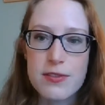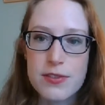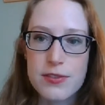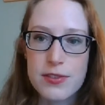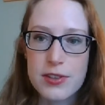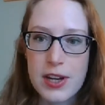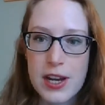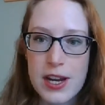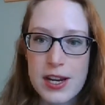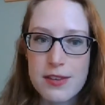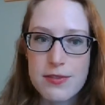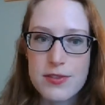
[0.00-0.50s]
for
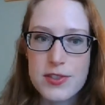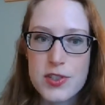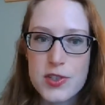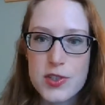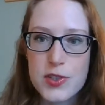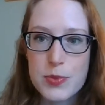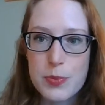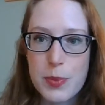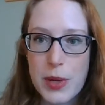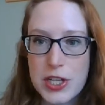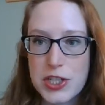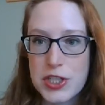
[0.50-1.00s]
kind of
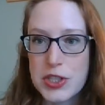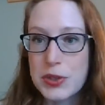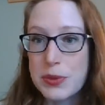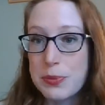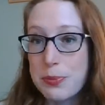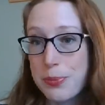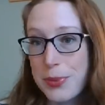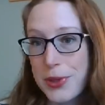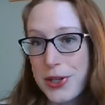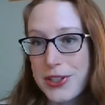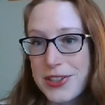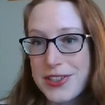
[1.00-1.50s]
special
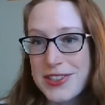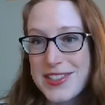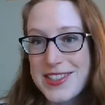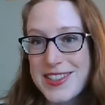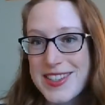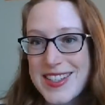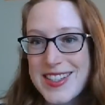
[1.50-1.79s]
books.